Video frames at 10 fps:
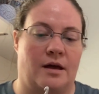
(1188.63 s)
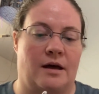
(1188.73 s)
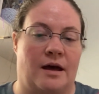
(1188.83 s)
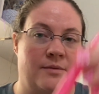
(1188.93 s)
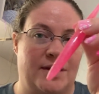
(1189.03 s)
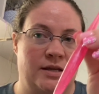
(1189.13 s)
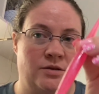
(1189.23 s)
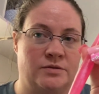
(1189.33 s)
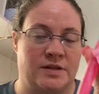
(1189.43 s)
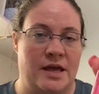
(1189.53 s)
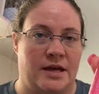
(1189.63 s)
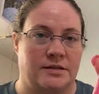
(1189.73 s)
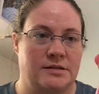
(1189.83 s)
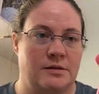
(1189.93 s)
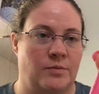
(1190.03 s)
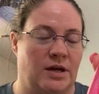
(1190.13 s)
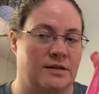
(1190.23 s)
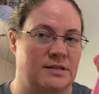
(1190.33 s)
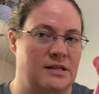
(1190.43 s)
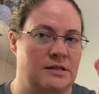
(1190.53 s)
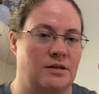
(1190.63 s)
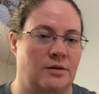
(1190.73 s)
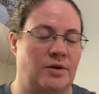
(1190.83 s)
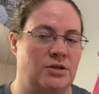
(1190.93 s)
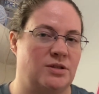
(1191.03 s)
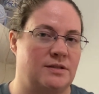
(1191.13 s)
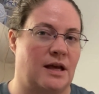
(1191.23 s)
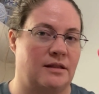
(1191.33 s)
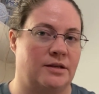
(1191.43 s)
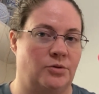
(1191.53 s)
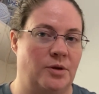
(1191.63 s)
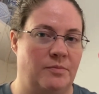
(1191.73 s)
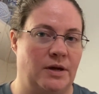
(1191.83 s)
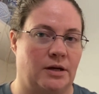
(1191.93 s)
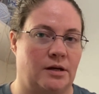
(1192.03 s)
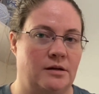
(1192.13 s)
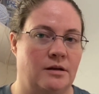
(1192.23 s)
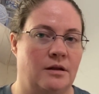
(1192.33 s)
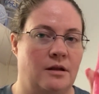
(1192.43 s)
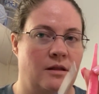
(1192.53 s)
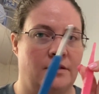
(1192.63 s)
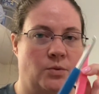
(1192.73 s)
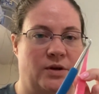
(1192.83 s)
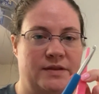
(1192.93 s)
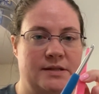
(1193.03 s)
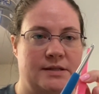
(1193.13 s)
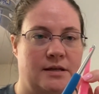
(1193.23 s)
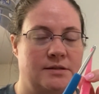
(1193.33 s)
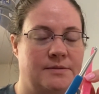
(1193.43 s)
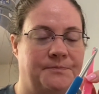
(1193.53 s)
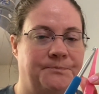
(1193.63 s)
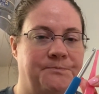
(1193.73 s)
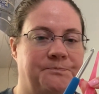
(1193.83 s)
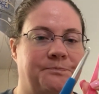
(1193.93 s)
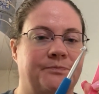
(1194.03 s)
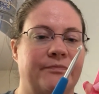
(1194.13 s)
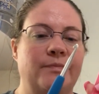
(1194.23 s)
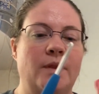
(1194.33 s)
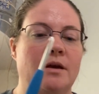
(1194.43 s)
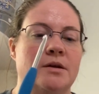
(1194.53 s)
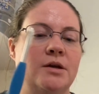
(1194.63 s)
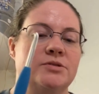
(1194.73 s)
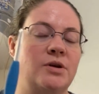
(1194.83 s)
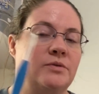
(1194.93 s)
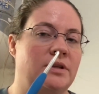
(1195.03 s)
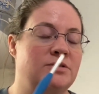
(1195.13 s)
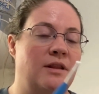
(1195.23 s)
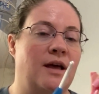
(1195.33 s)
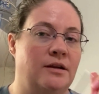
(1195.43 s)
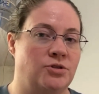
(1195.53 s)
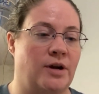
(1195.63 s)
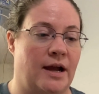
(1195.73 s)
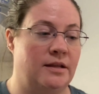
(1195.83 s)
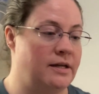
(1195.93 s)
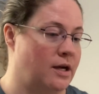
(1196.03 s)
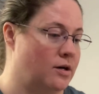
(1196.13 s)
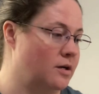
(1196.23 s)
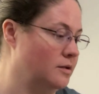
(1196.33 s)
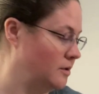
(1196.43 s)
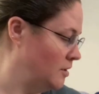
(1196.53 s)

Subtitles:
I might use this because this is going to be just that little bit bigger than what this is. So there's a lot of trial and error.